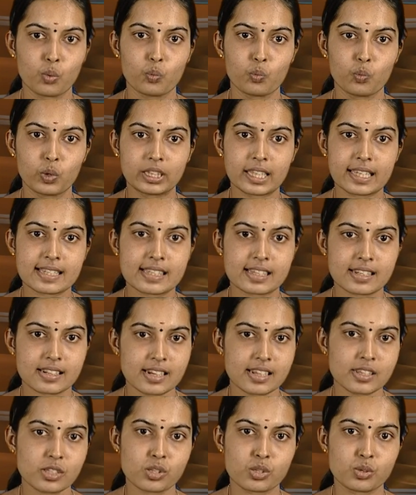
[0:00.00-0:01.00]
with a
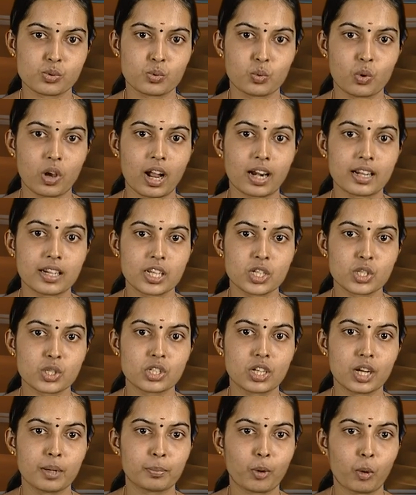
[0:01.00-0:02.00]
stress to
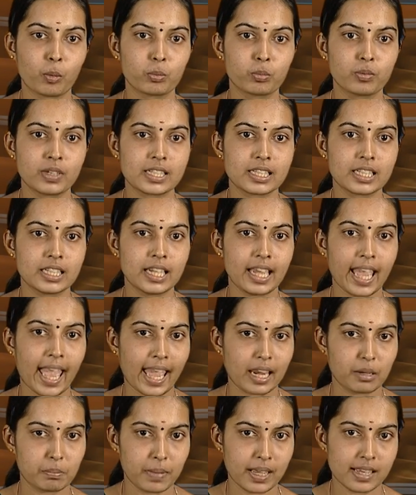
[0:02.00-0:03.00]
conditional probability
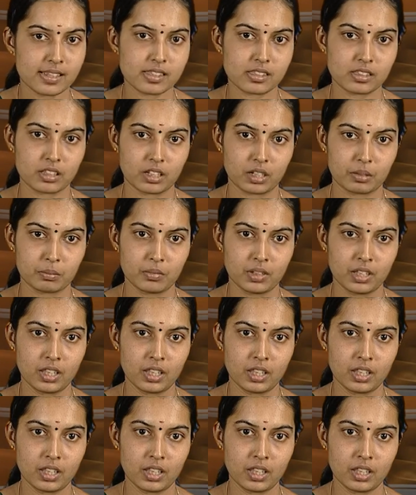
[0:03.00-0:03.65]
and Bayes theorem.